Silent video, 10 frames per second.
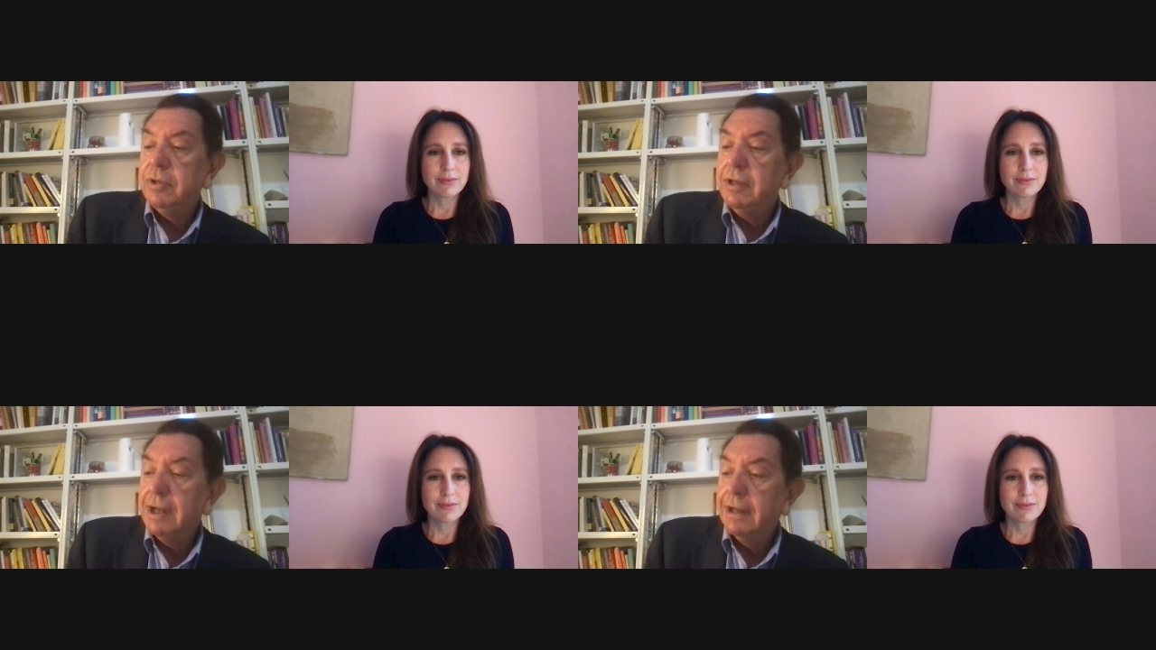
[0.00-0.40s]

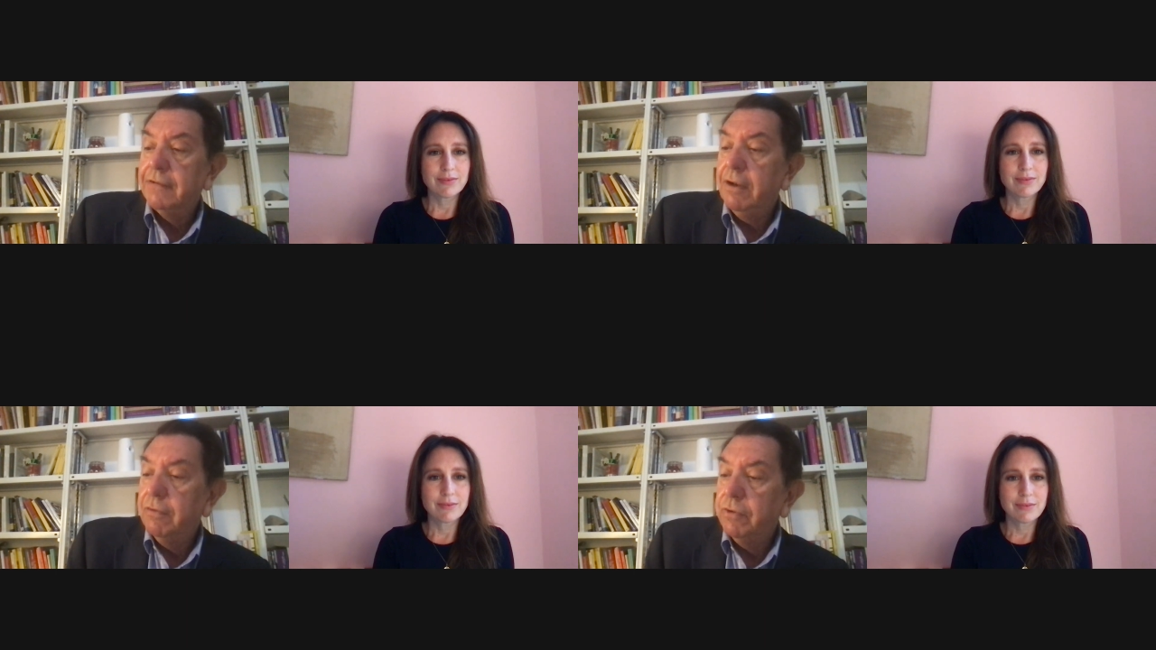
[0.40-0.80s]
Speaker 1: into a
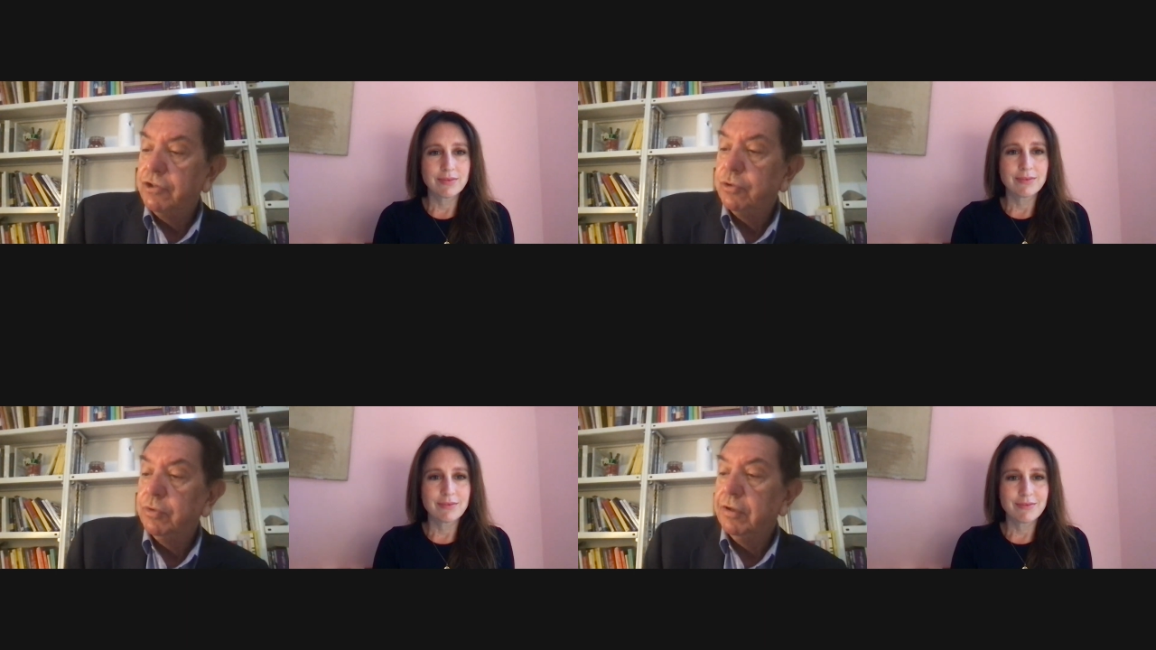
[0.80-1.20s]
non
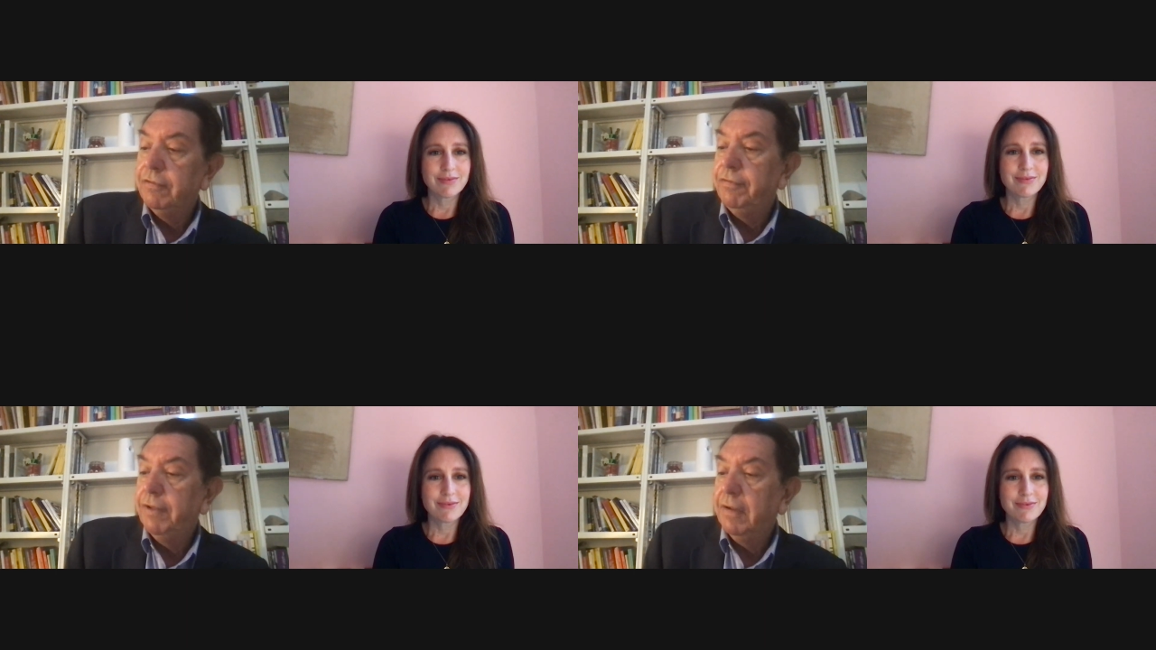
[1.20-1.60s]

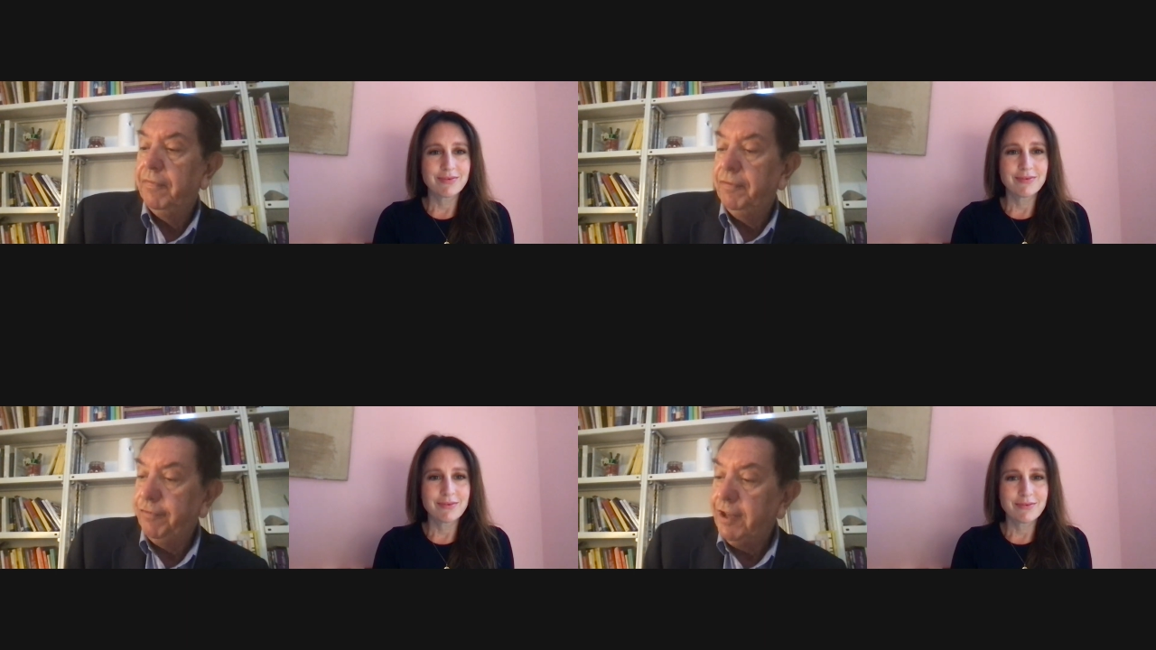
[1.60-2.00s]
ritual
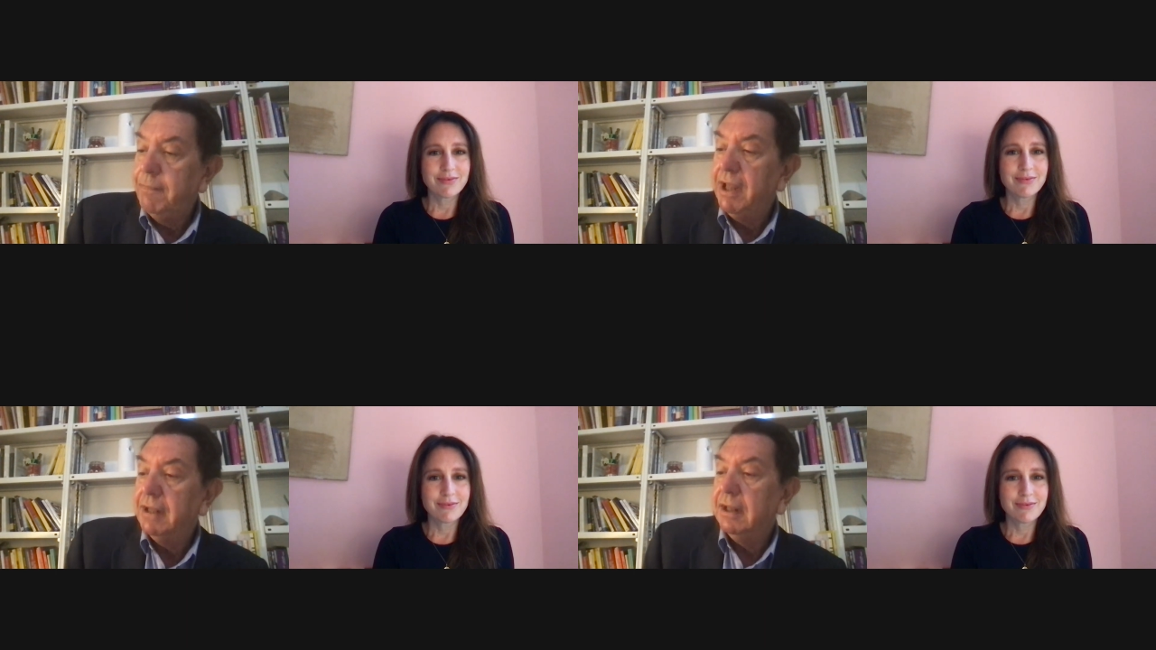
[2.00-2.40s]

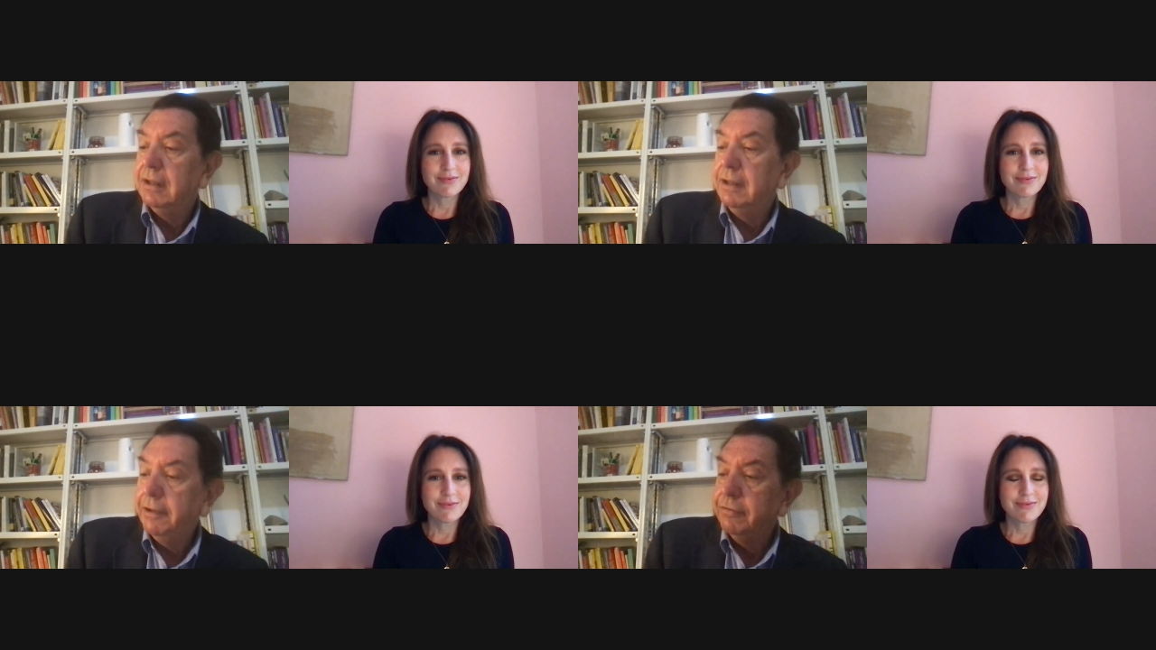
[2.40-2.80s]

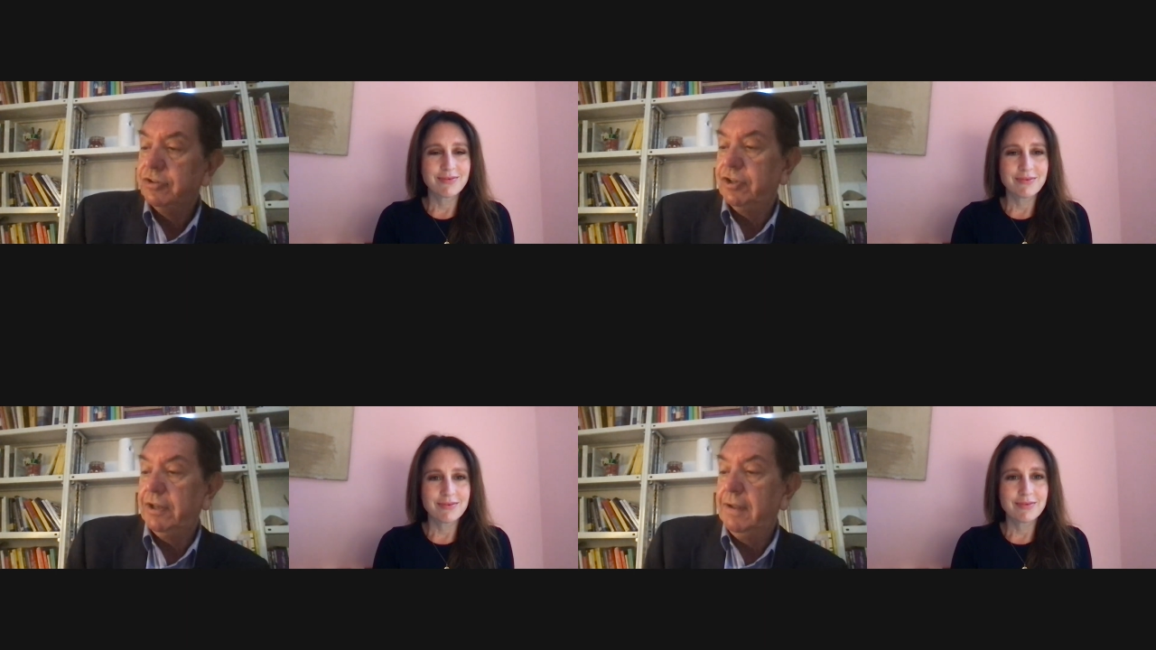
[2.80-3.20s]
female
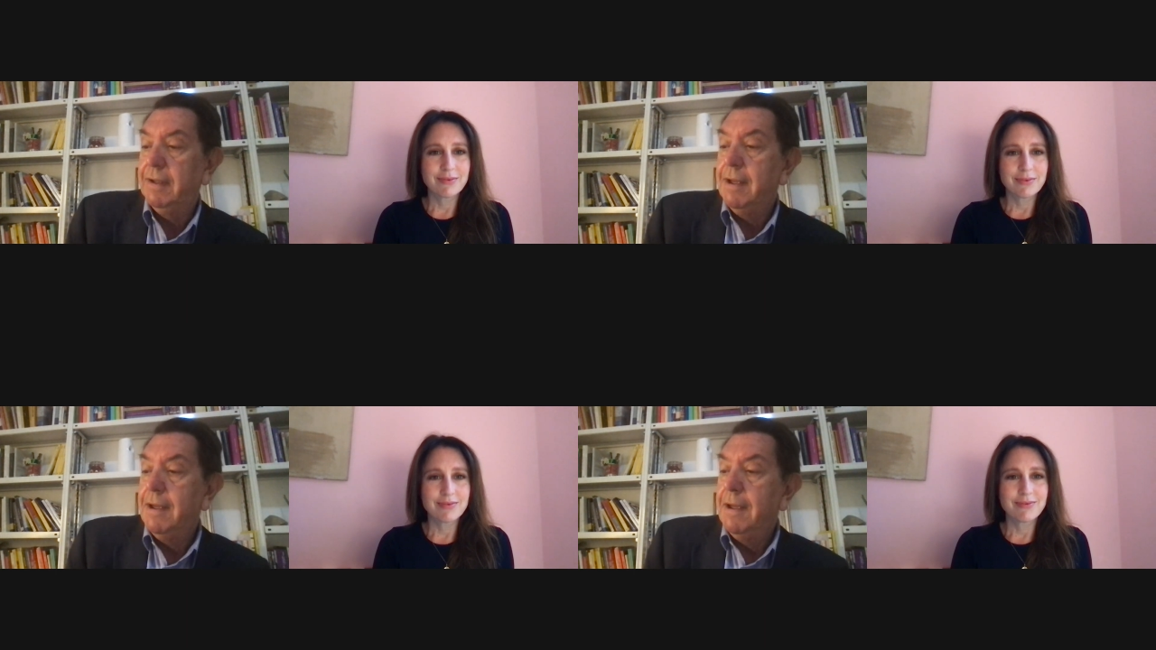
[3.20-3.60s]

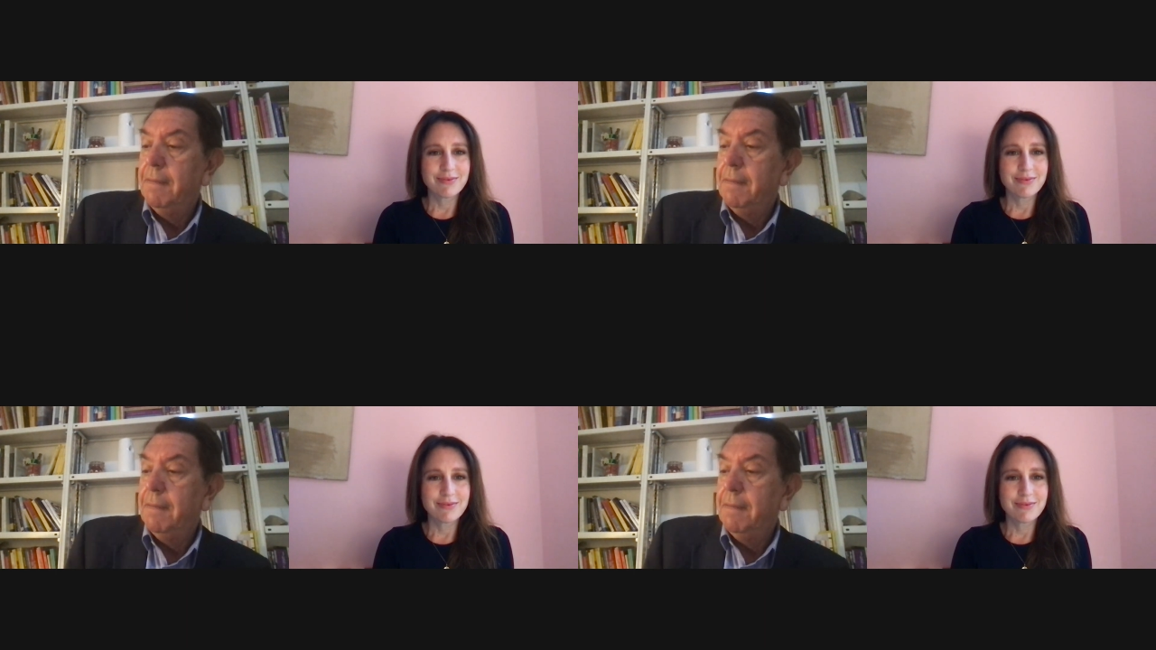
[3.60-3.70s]
liturgy,